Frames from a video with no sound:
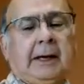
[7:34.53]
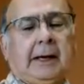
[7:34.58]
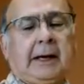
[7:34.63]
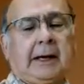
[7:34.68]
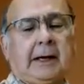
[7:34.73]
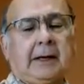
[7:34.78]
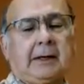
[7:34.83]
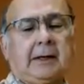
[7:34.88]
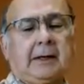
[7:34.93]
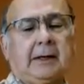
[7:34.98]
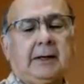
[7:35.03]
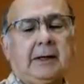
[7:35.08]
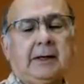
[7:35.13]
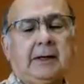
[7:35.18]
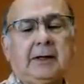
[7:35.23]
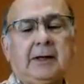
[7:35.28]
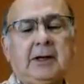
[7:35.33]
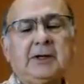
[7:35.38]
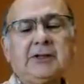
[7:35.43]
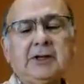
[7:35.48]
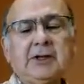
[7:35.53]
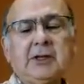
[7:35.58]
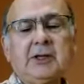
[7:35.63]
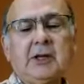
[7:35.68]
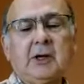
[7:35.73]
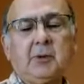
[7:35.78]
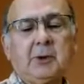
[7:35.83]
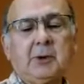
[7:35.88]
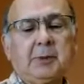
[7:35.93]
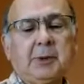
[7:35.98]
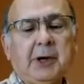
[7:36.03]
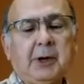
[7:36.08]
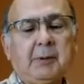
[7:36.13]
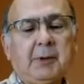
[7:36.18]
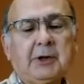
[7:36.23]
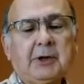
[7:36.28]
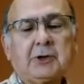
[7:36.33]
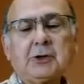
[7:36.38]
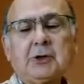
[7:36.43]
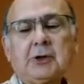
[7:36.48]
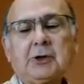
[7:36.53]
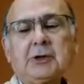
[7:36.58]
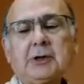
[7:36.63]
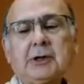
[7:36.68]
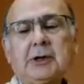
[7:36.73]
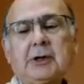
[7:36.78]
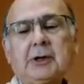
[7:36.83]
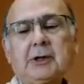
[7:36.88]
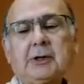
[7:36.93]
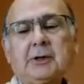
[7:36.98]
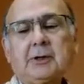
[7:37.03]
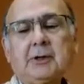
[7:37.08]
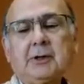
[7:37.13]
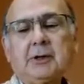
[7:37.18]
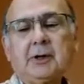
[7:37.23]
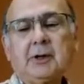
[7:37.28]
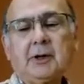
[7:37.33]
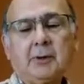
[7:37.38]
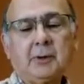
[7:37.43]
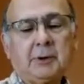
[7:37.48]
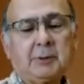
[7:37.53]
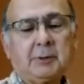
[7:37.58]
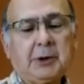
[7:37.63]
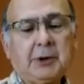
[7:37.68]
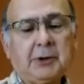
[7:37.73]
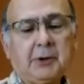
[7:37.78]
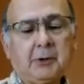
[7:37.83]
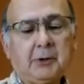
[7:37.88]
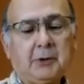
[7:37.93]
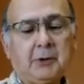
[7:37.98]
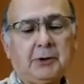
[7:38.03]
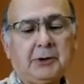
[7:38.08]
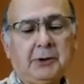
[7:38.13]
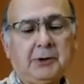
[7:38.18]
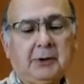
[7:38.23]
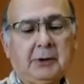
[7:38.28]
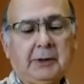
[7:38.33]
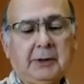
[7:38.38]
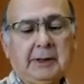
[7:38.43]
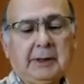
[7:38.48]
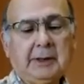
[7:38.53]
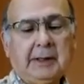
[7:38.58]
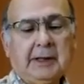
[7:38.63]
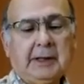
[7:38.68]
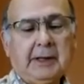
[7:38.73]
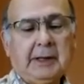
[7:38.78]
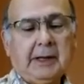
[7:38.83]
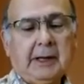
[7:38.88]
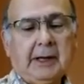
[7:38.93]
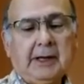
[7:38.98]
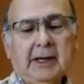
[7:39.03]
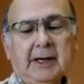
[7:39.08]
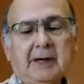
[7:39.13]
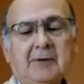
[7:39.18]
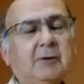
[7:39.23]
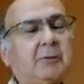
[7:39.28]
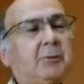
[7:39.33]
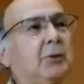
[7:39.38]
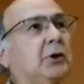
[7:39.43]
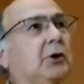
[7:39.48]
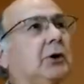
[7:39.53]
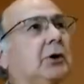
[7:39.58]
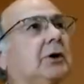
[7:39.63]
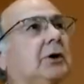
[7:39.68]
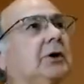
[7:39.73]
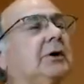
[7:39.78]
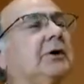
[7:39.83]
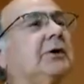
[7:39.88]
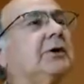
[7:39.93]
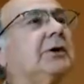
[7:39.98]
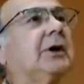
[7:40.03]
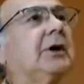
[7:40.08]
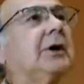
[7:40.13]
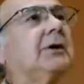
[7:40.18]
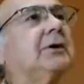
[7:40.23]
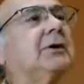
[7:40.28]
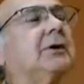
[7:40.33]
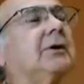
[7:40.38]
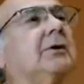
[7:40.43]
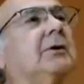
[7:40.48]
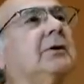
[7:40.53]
And they said they would publish it. And lo and behold, I have a book that